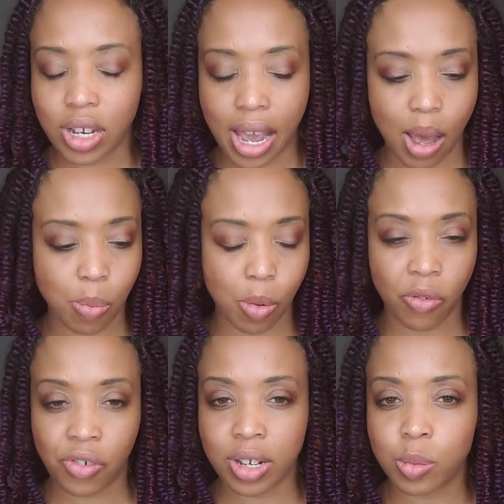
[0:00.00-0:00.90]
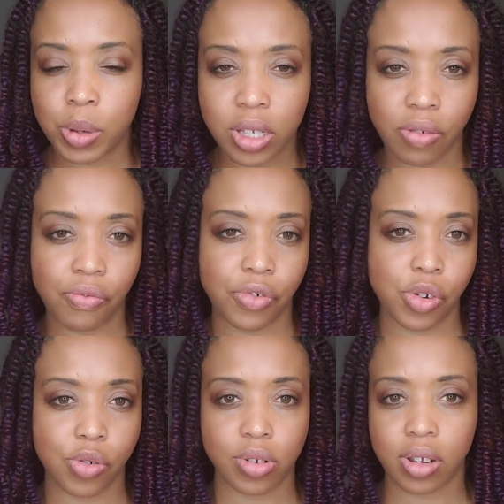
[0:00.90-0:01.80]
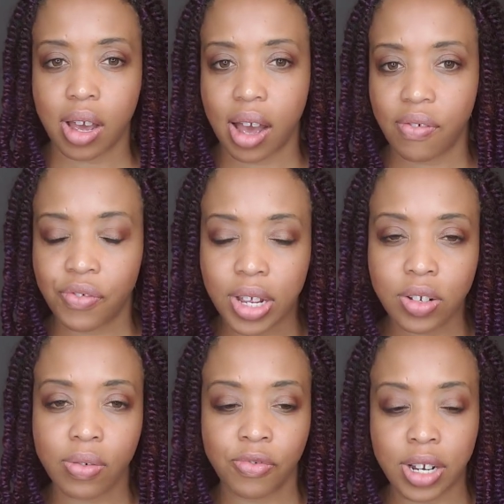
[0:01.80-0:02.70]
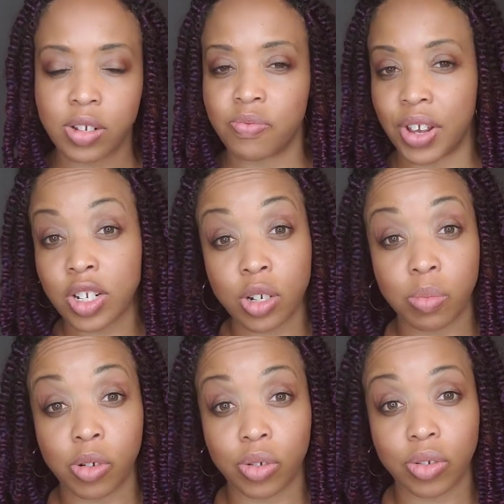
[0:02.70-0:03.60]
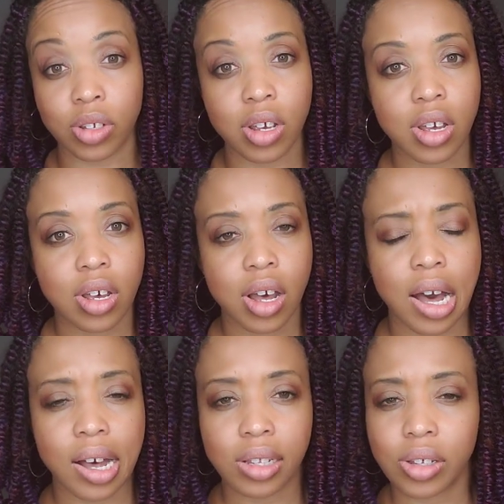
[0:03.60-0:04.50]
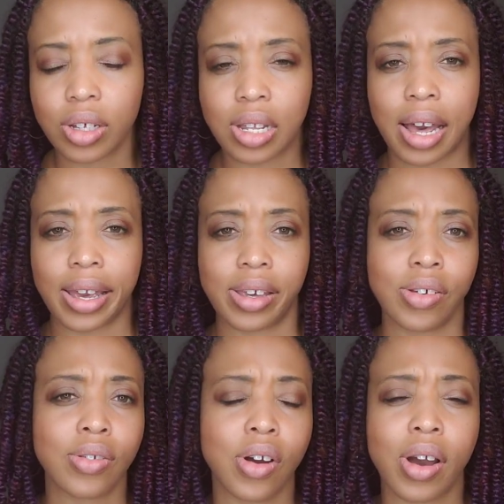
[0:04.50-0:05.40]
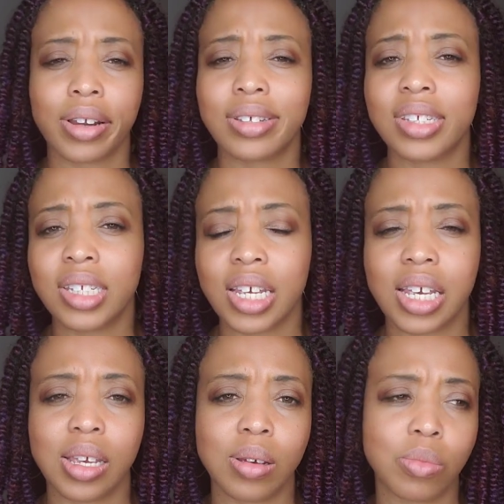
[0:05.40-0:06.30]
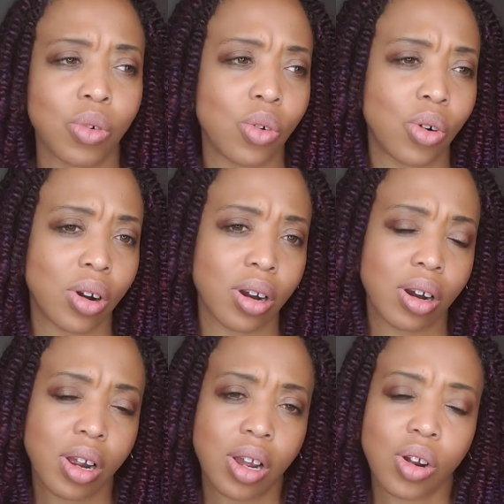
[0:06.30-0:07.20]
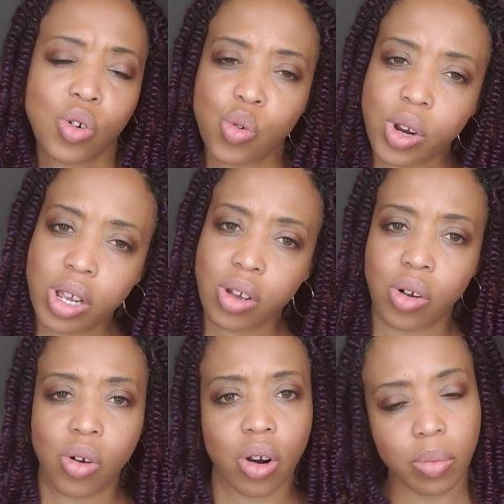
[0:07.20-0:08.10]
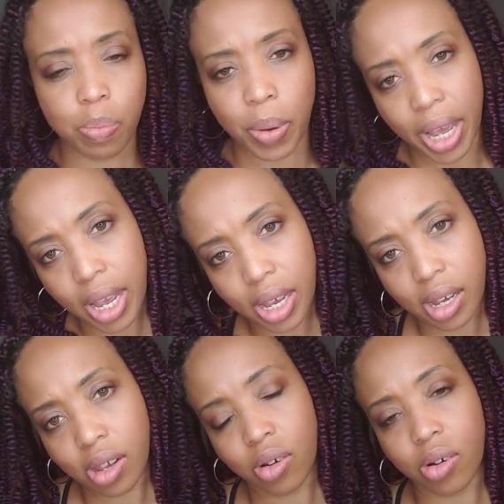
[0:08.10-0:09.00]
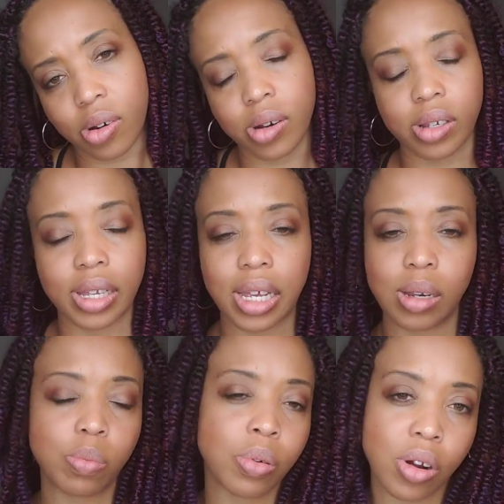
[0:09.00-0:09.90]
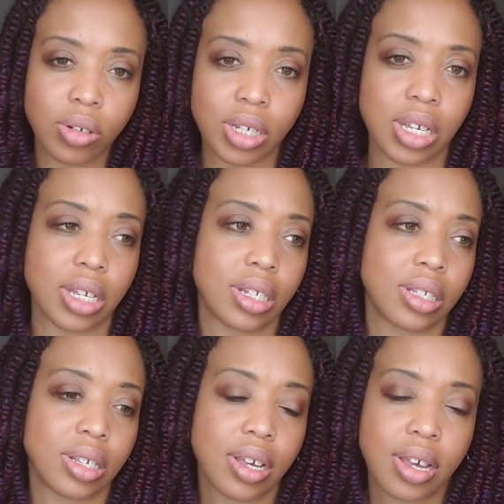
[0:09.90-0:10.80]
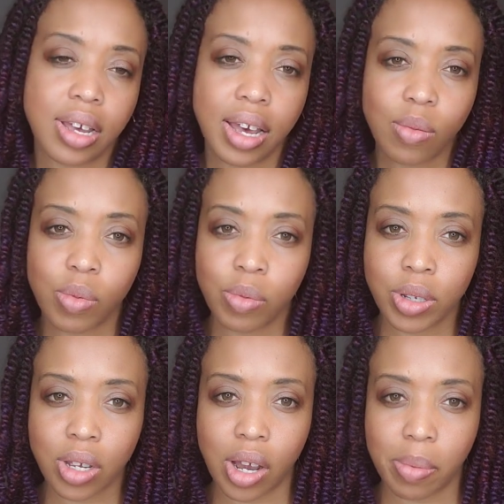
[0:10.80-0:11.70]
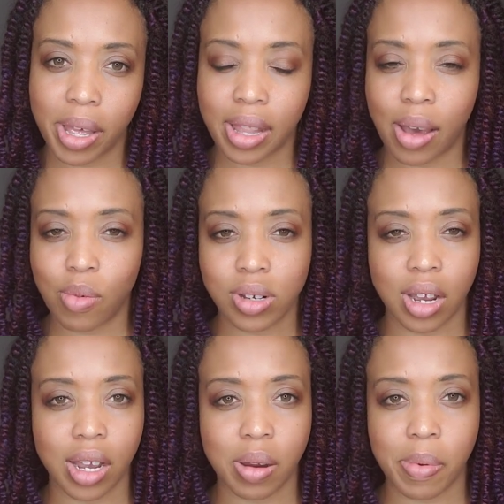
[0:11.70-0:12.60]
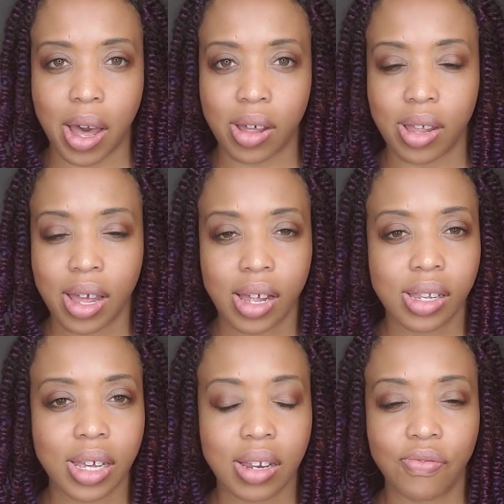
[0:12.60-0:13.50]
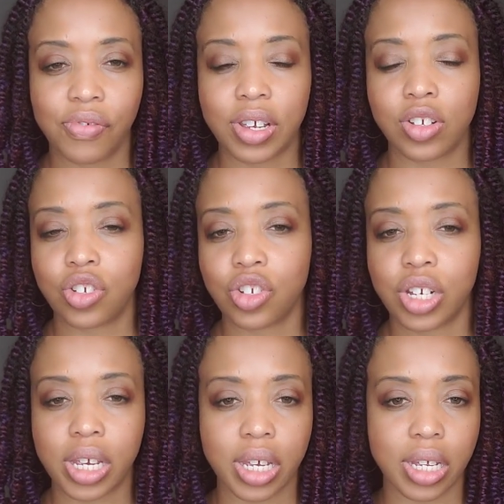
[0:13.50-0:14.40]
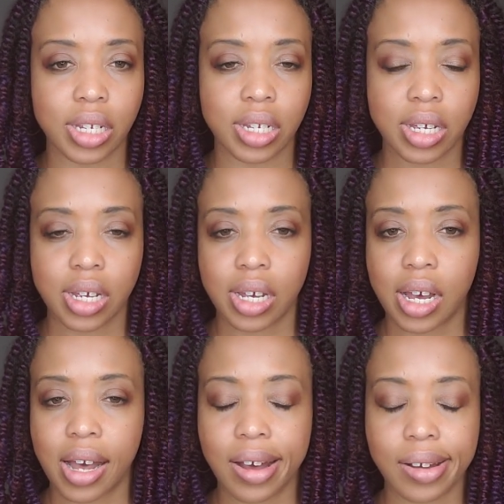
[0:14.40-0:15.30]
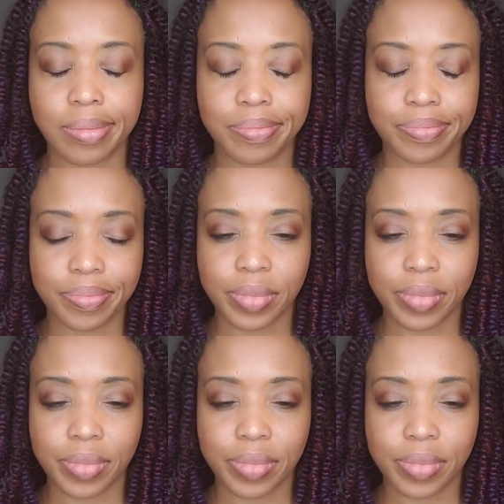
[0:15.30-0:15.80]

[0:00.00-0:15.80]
apple, fresh piece of fruit, fresh vegetables look like. You know how to steam or grill or bake your lean proteins. And when we talk about that, we're talking about lean fish, chicken, um,